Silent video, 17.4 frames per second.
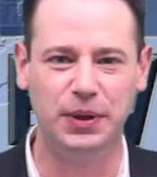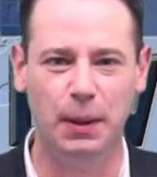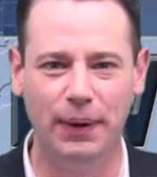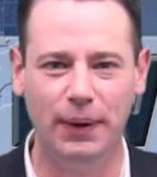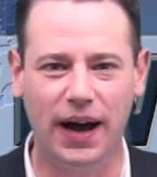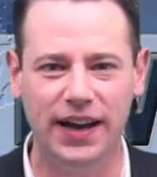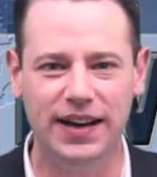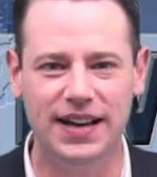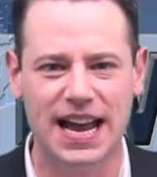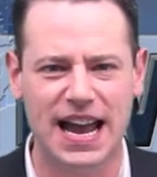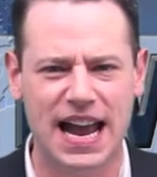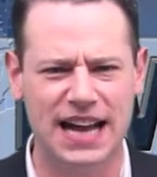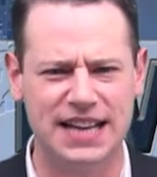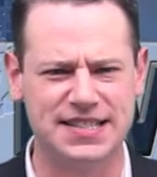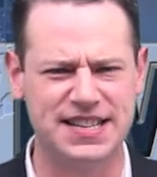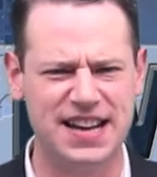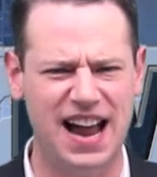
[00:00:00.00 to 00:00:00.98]
the butt,
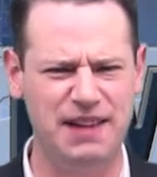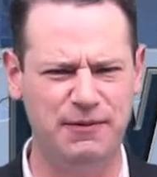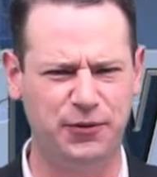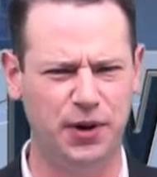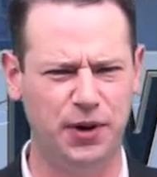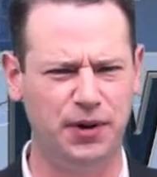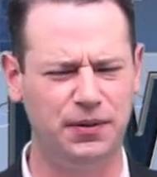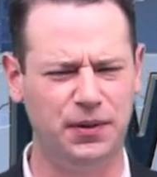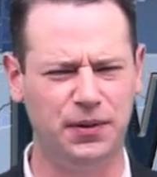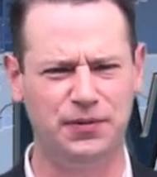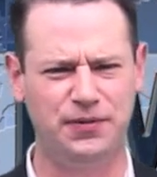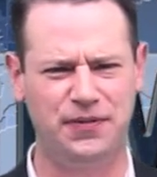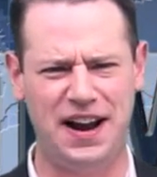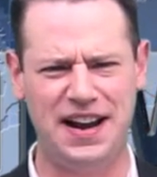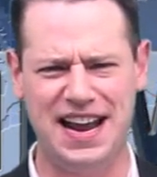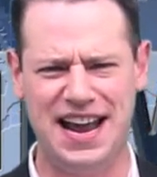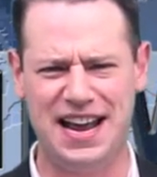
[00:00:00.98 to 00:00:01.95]
it's time for
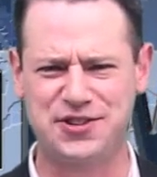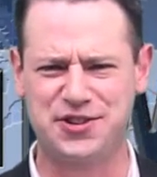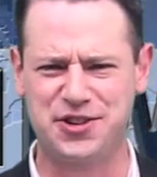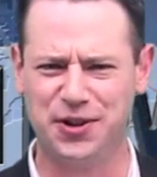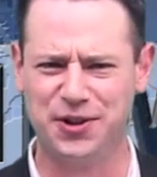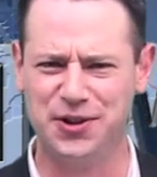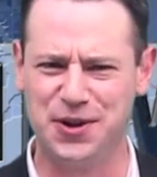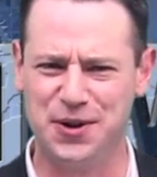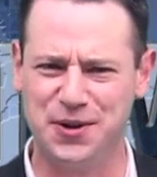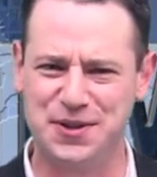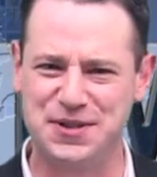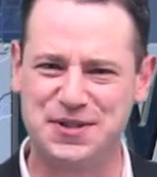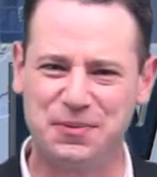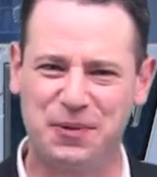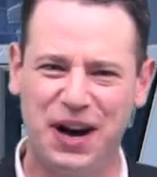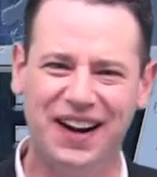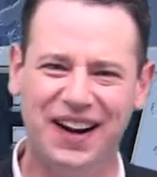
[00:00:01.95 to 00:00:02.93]
financial news
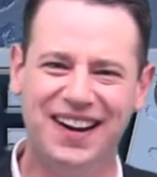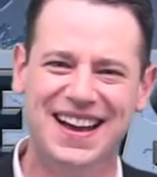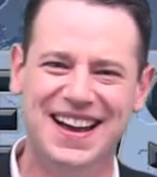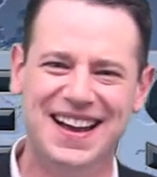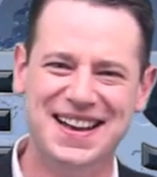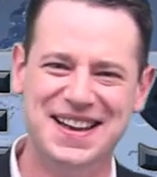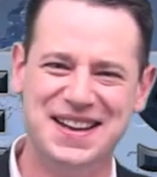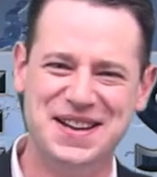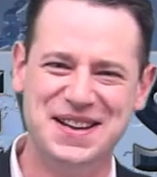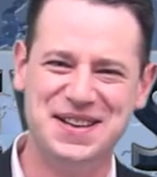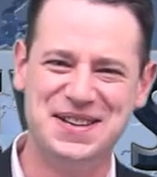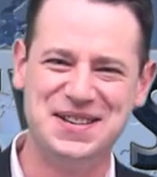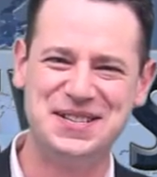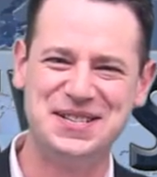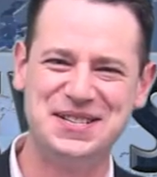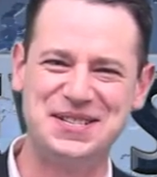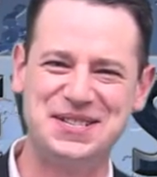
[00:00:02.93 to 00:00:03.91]
where
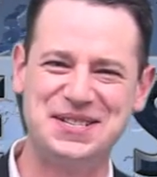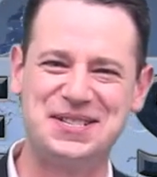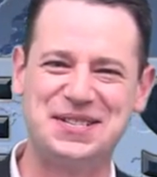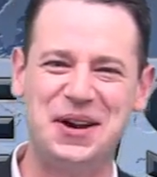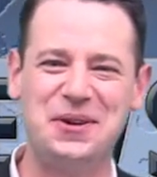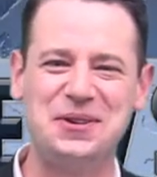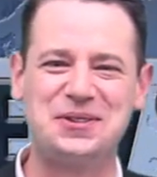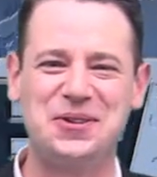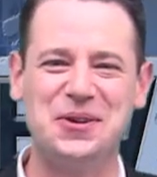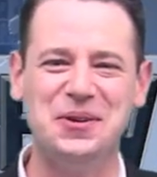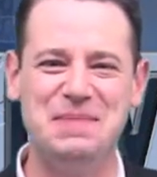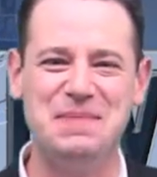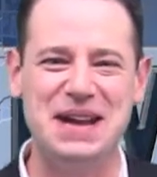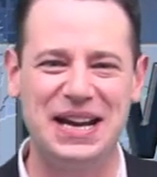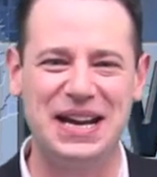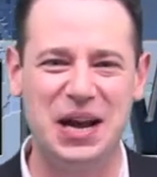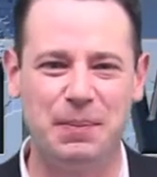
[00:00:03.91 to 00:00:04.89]
social media